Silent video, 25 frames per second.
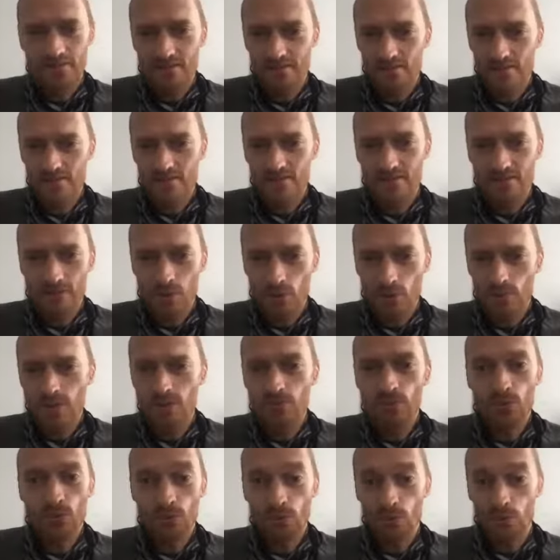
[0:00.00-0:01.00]
And, you know,
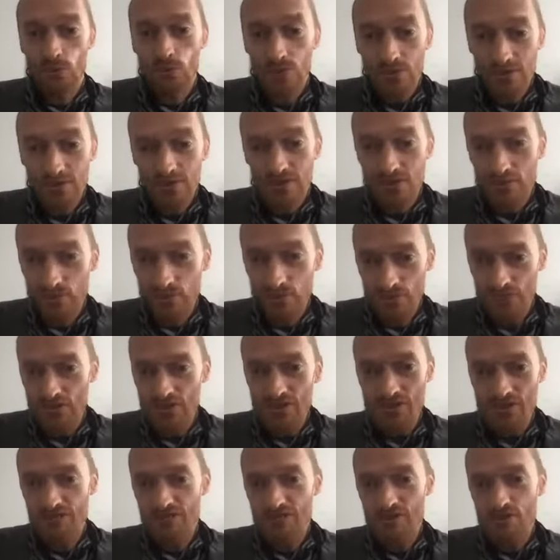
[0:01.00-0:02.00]
people were really
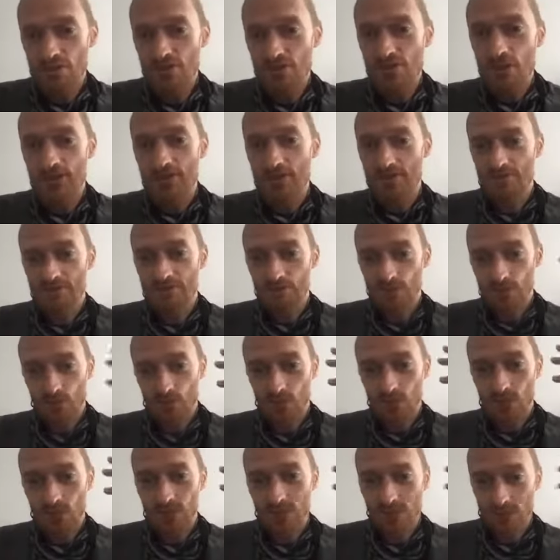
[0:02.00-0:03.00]
appreciative to be able to
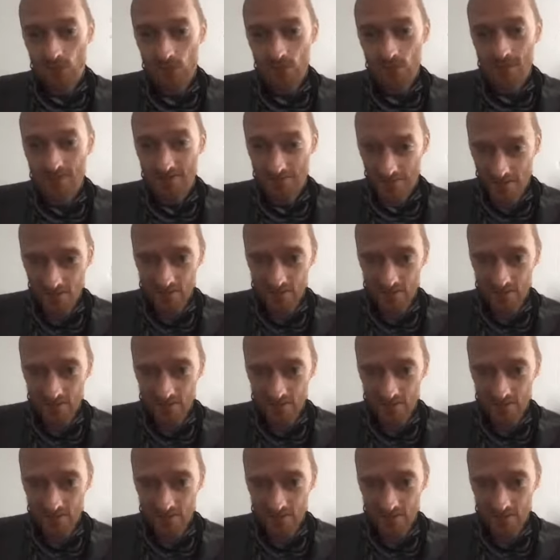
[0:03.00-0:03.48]
do yoga